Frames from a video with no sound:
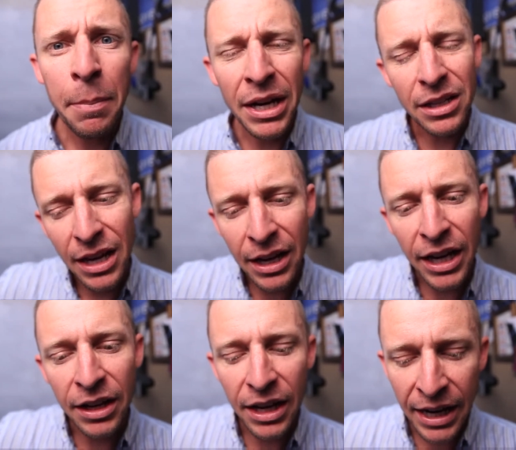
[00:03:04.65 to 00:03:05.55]
but
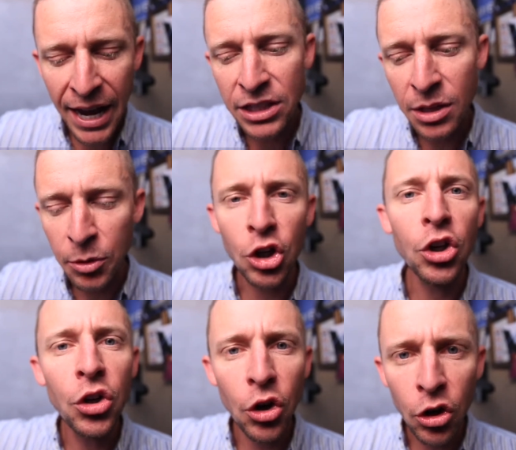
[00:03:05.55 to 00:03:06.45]
it had some
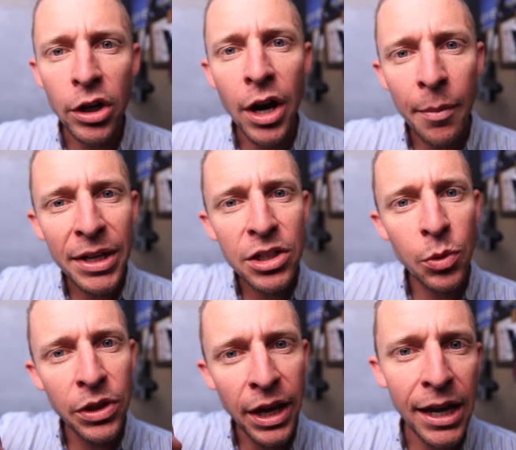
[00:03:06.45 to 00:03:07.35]
good ergonomics
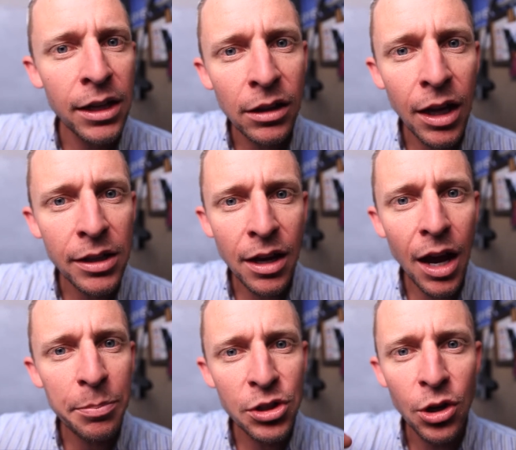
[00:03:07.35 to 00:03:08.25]
with the handle on top,